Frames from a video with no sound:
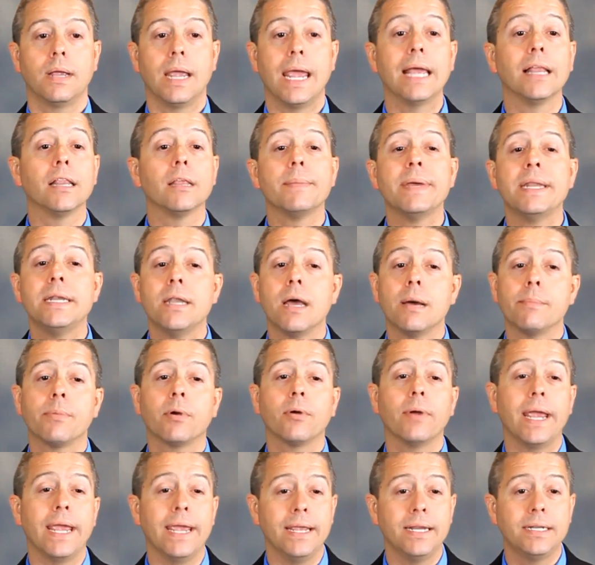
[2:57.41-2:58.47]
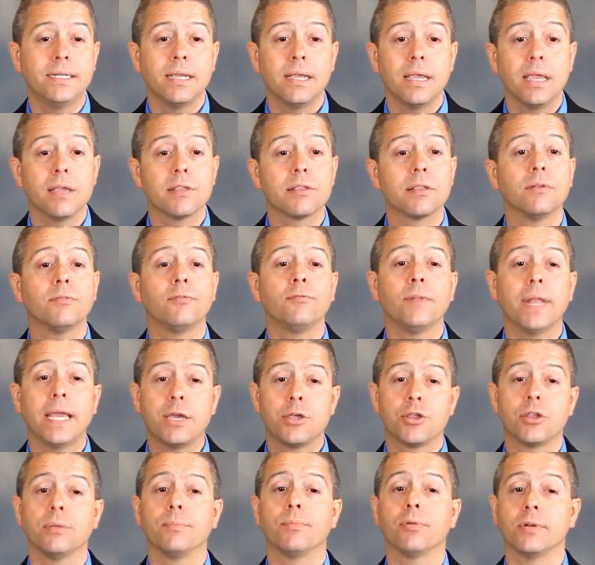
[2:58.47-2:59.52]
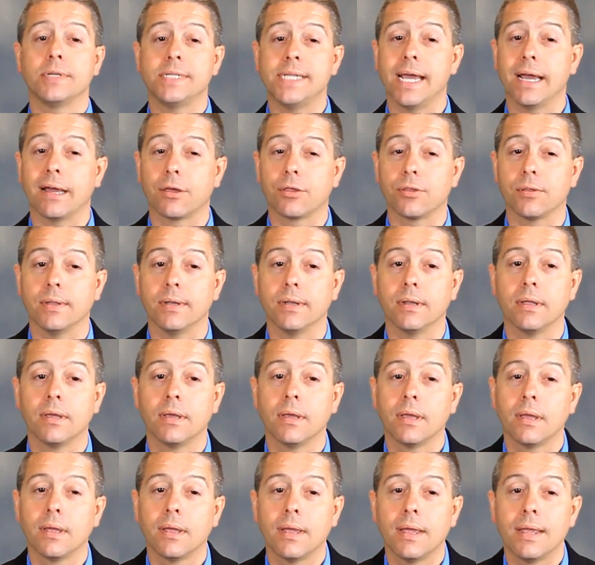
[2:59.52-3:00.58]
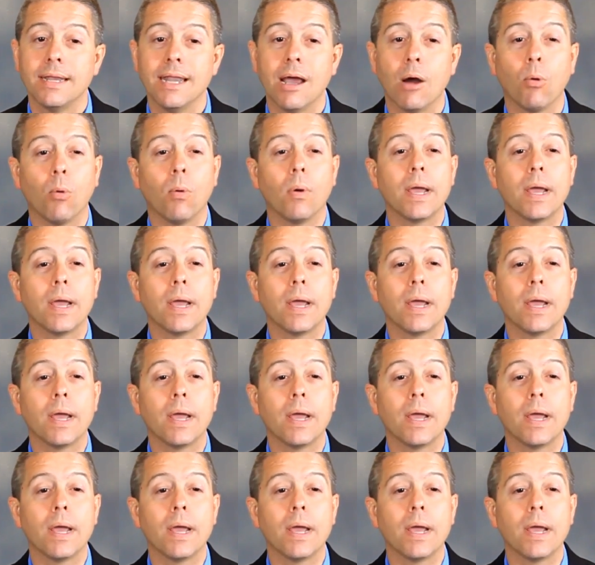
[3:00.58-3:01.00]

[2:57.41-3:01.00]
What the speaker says: Element number 8 is inflation protection. Now,